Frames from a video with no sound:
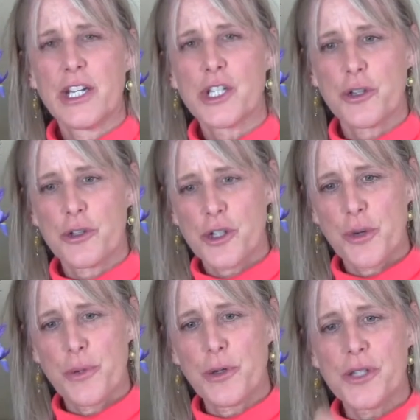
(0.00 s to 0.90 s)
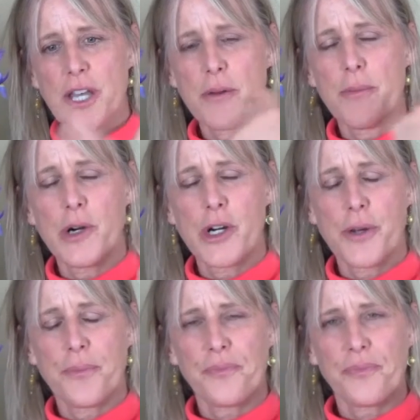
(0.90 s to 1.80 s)
So she pulls out her
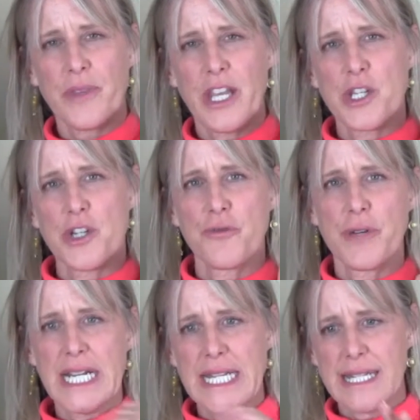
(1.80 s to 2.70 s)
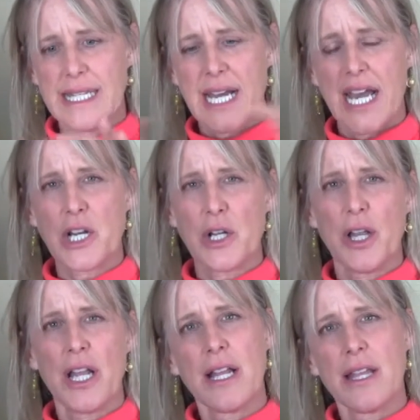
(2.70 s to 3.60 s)
book and she reads the
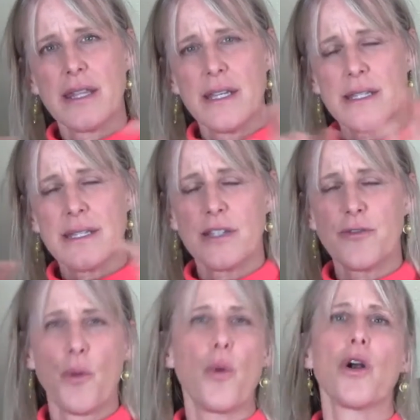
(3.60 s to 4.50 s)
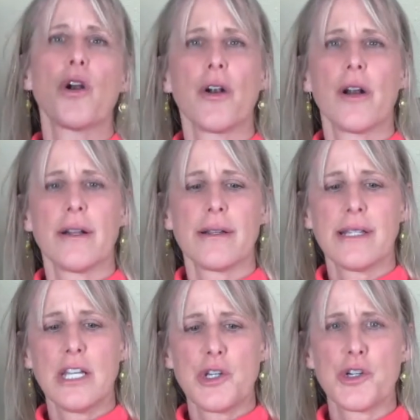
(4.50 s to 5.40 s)
title. This is for
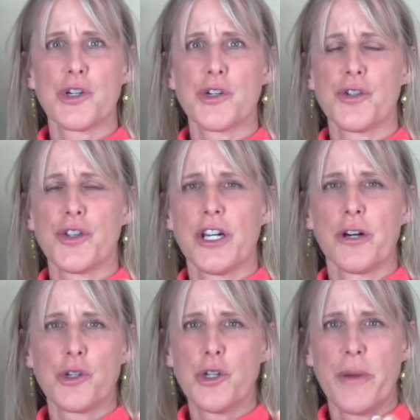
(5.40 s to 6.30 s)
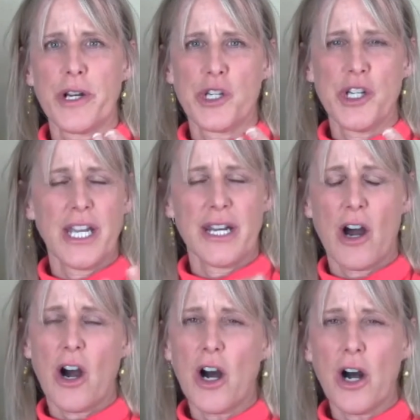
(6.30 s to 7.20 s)
seizures, too much yin,
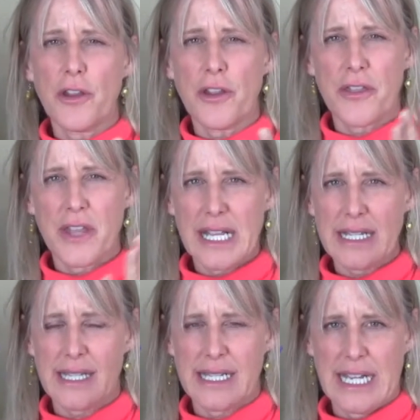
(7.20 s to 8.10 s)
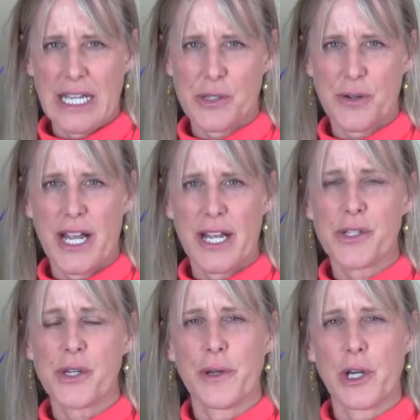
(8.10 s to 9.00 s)
all the things that Dancer
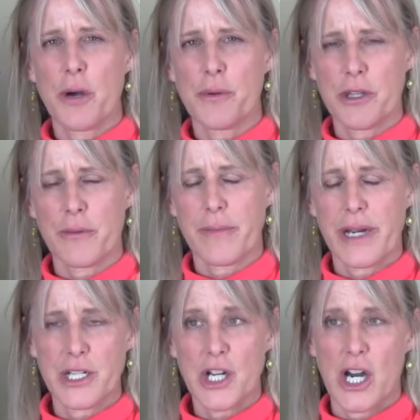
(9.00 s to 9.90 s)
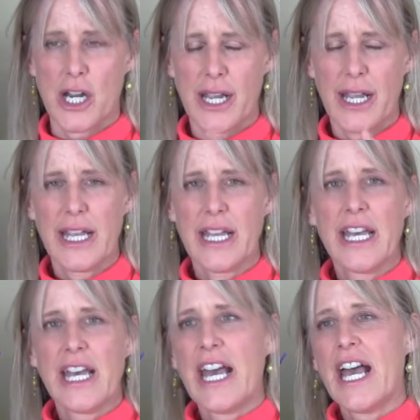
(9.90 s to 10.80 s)
has going on within my dog.
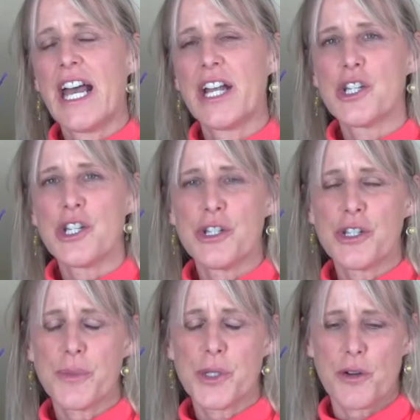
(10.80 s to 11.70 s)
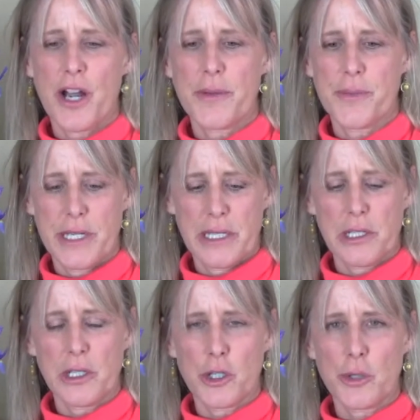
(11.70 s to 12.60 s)
And she subscribes me a
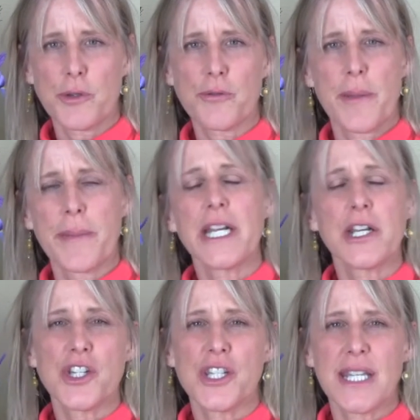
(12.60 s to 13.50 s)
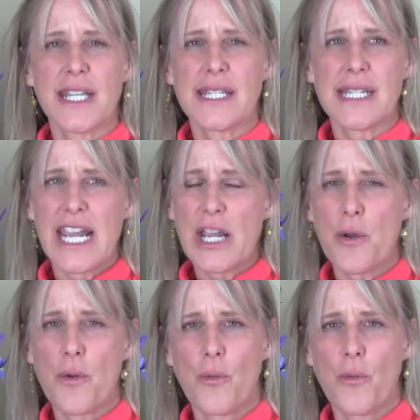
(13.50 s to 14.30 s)
little herbal remedy, and she says, take